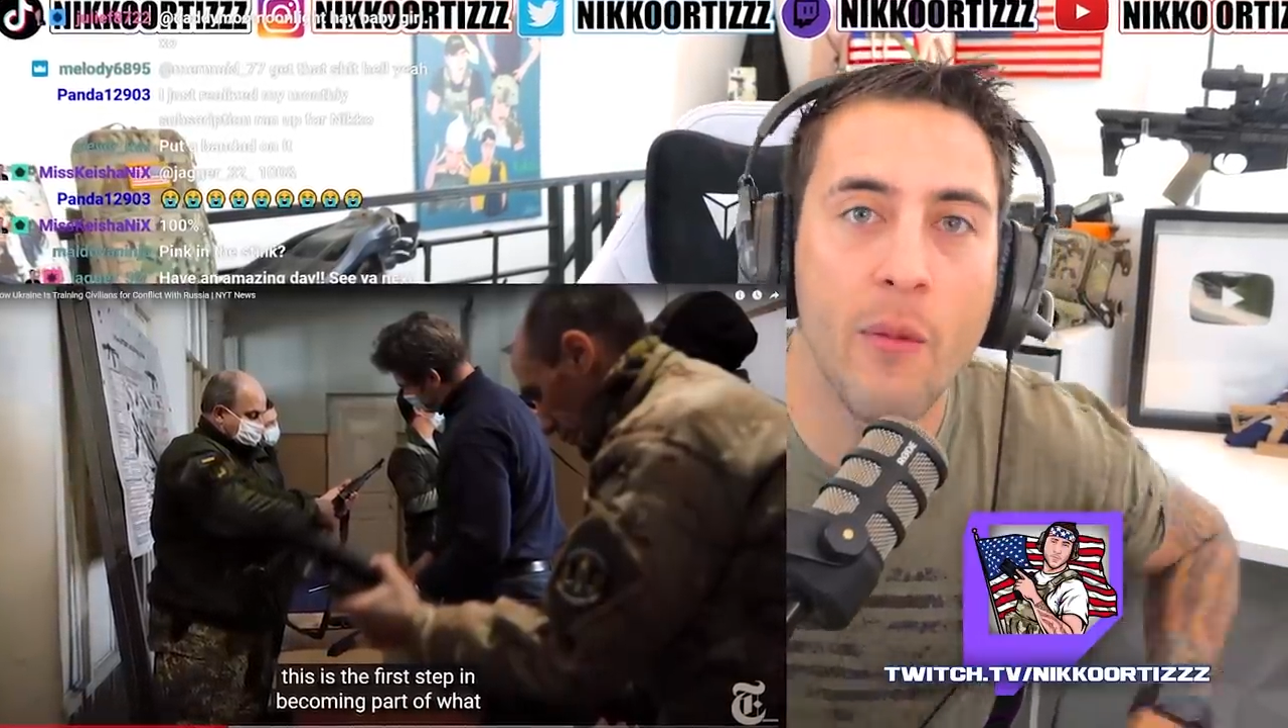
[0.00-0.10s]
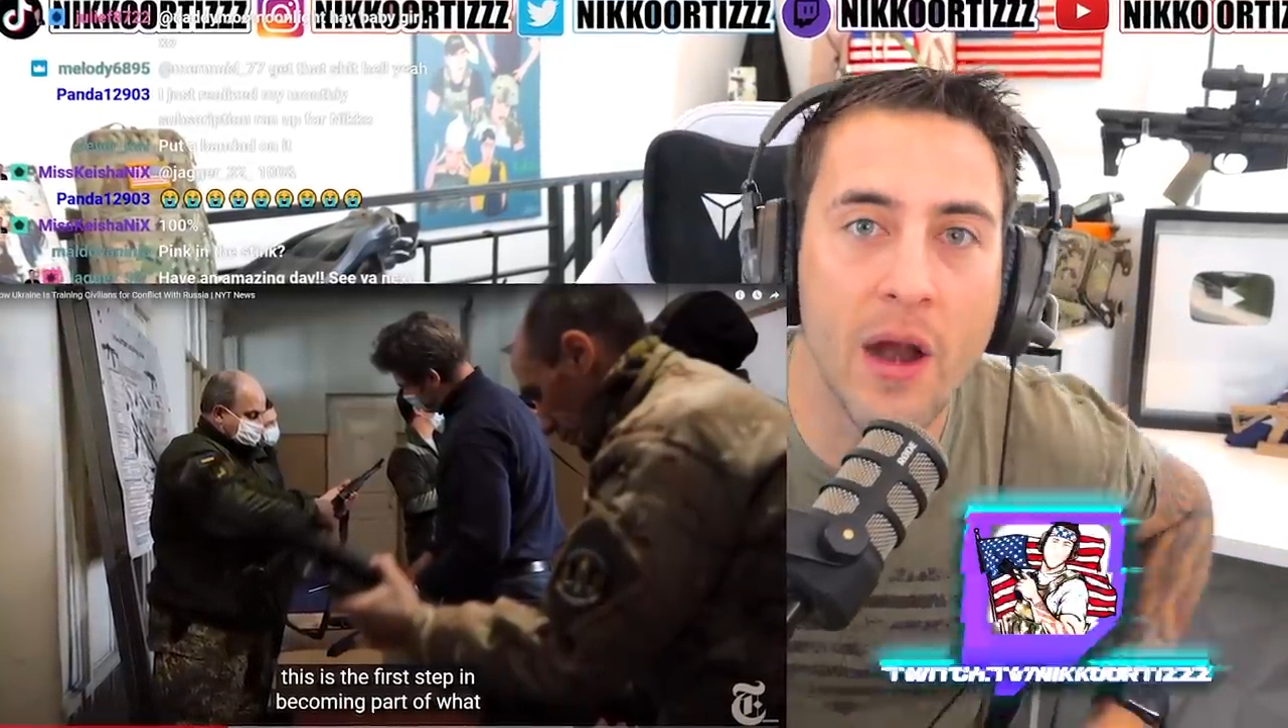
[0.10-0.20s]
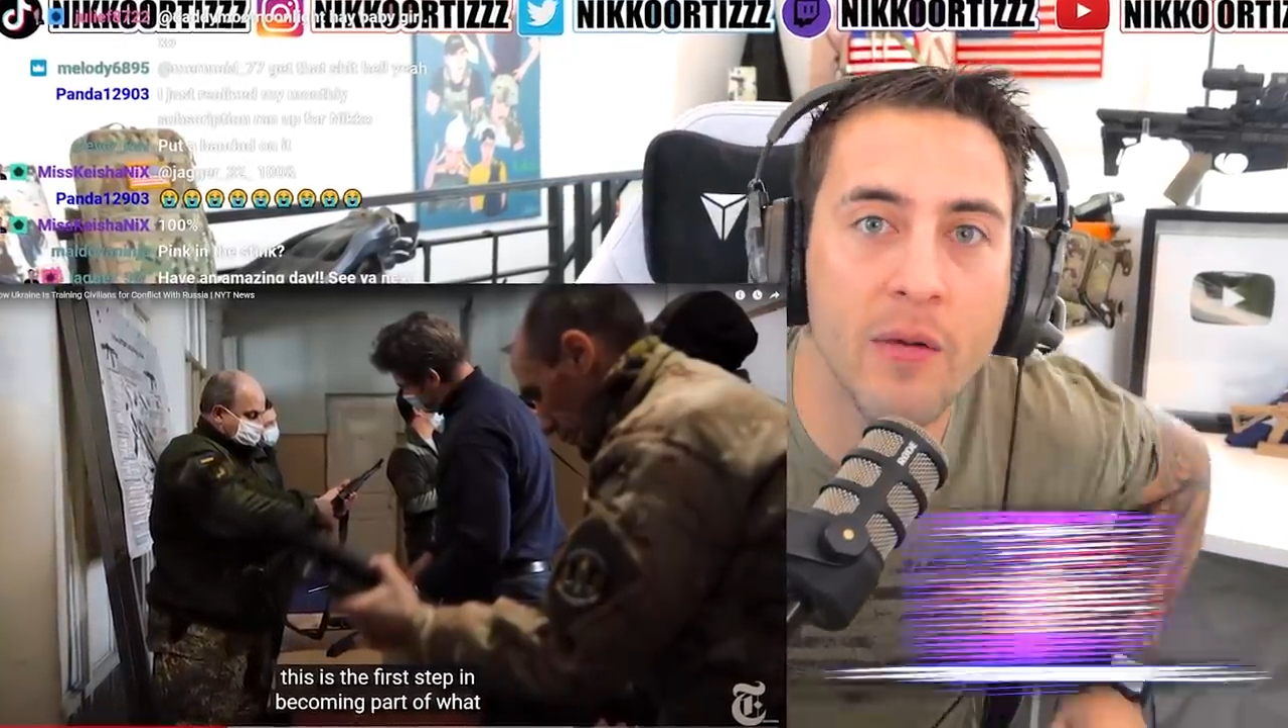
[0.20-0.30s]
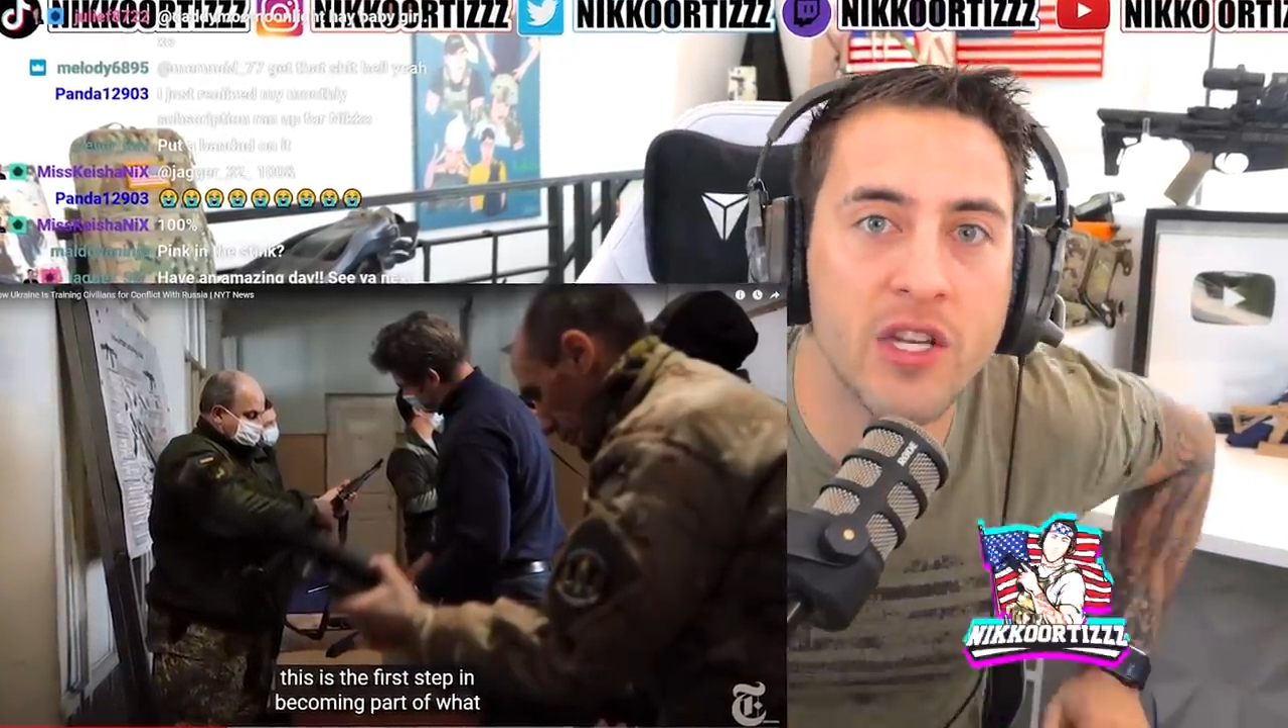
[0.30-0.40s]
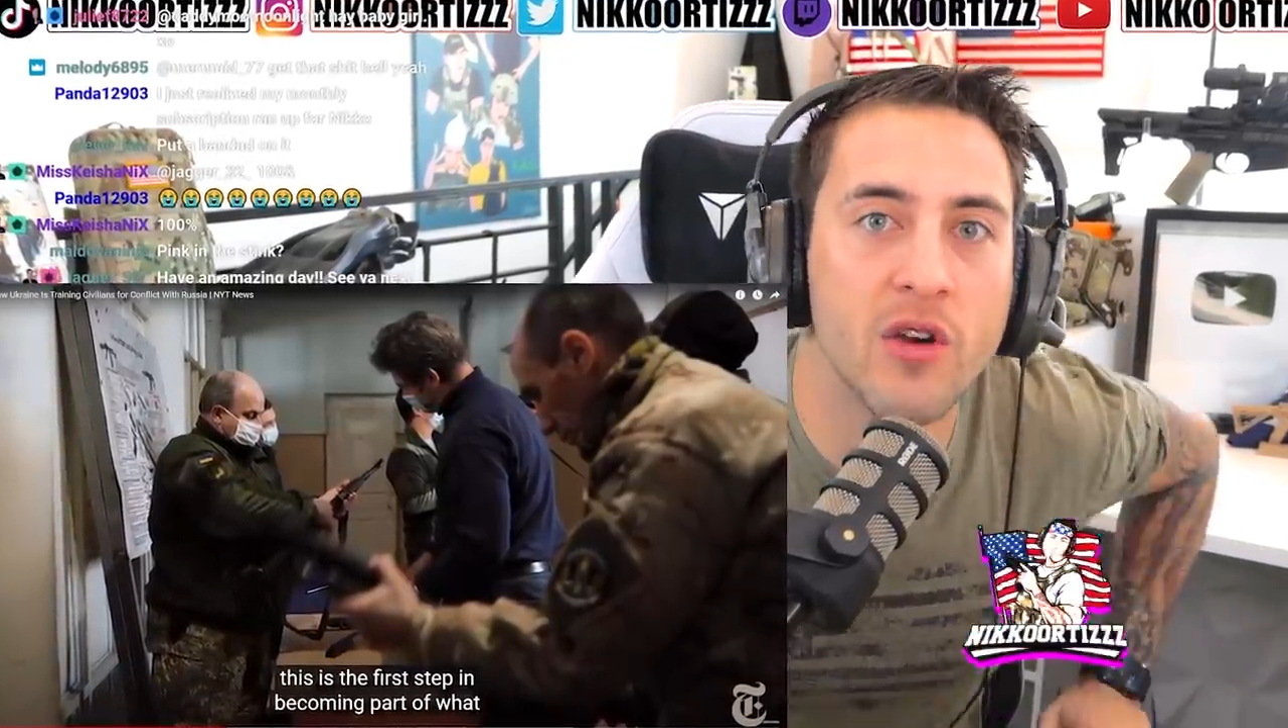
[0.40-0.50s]
and what
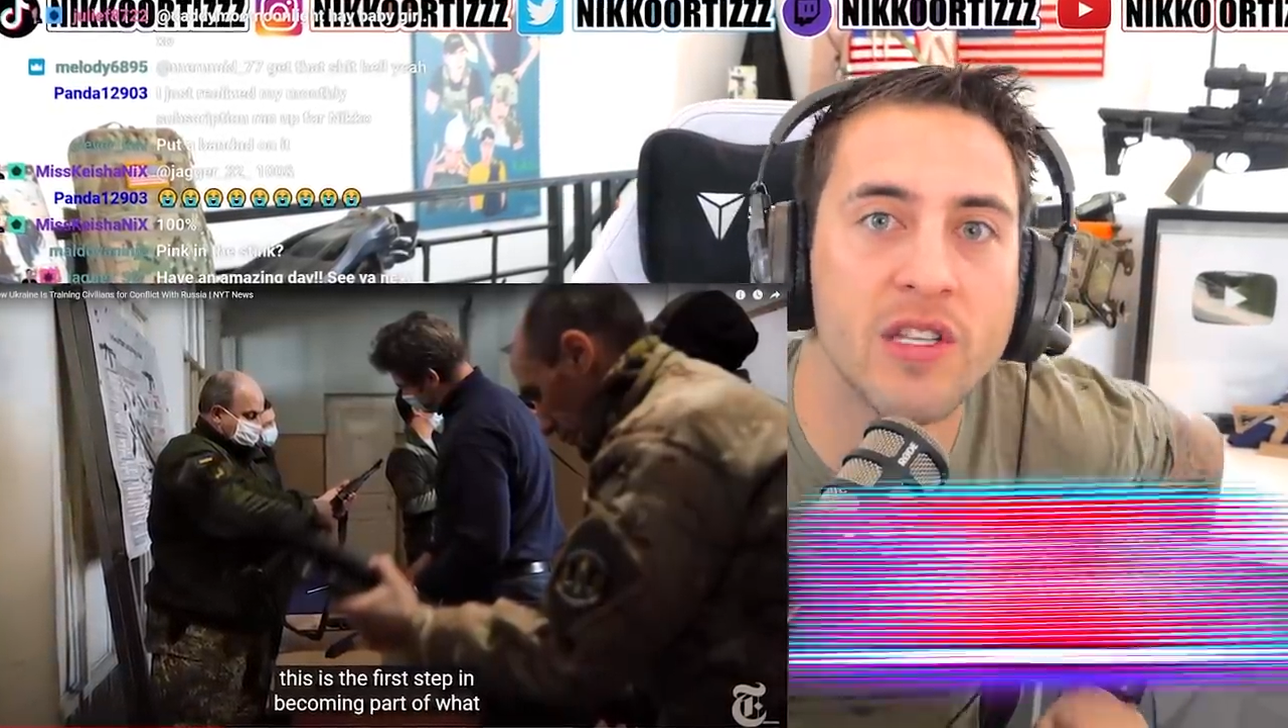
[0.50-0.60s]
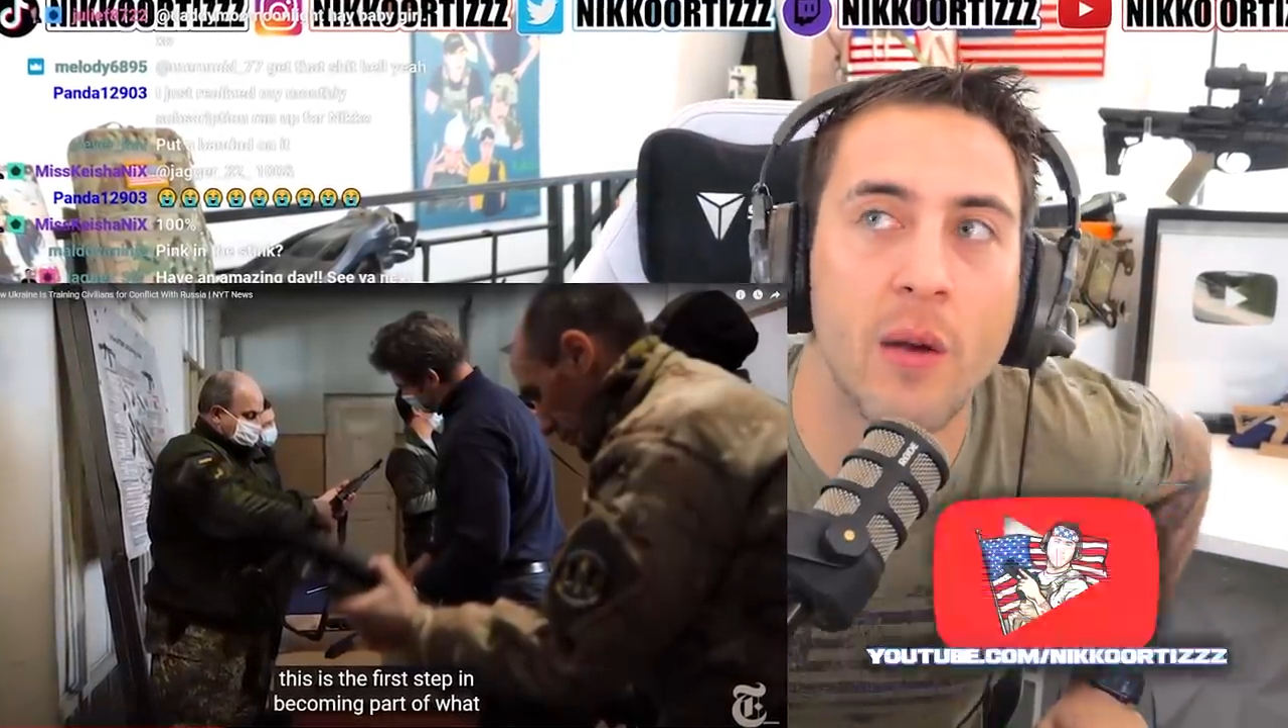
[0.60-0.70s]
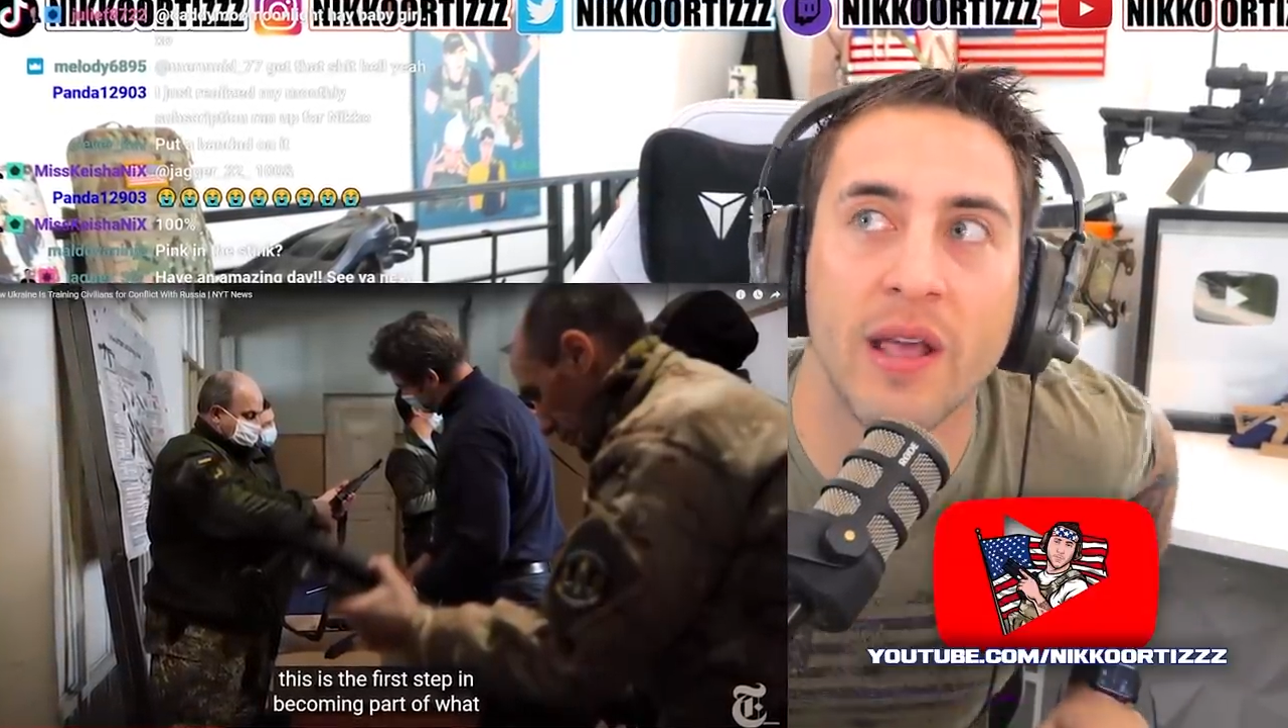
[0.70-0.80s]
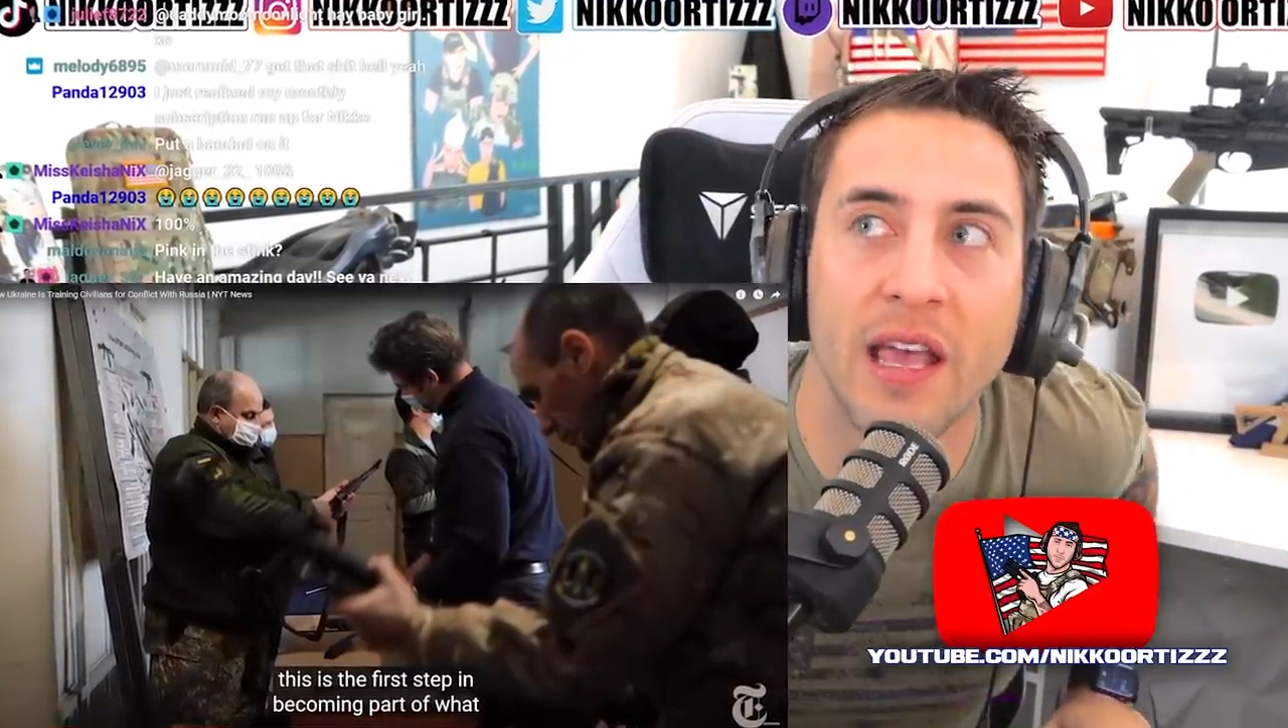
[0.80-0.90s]
I would do is I would